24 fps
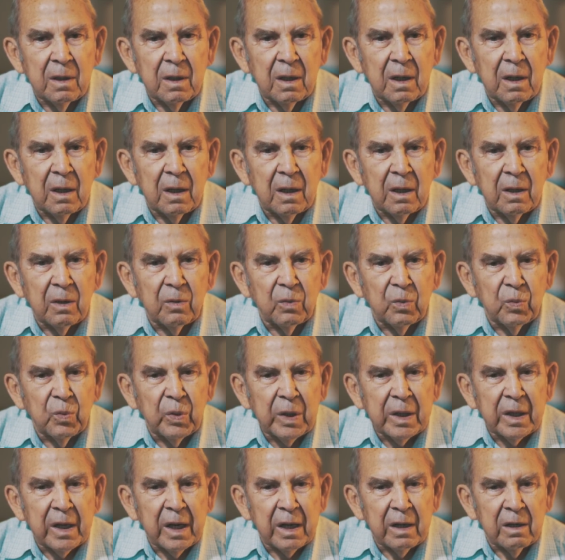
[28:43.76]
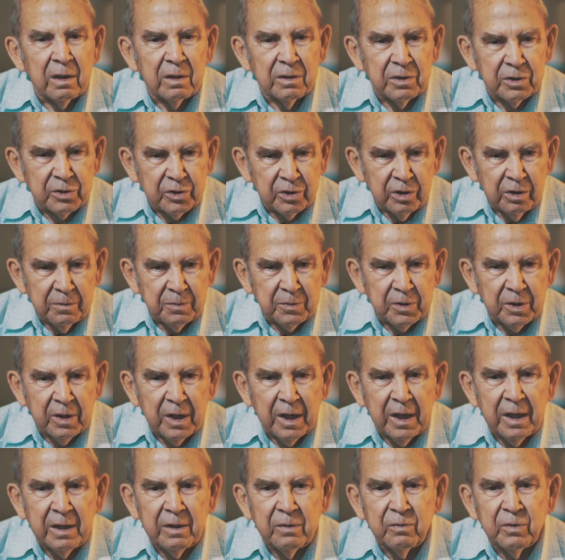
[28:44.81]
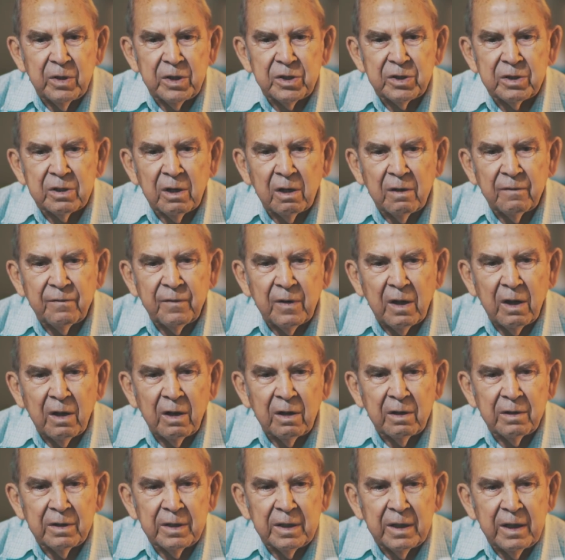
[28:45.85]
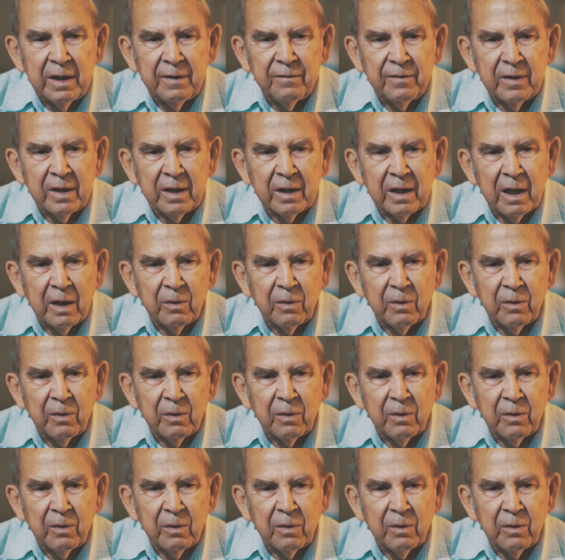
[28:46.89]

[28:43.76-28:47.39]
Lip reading: We got on a troop train in Wichita Falls in the evening.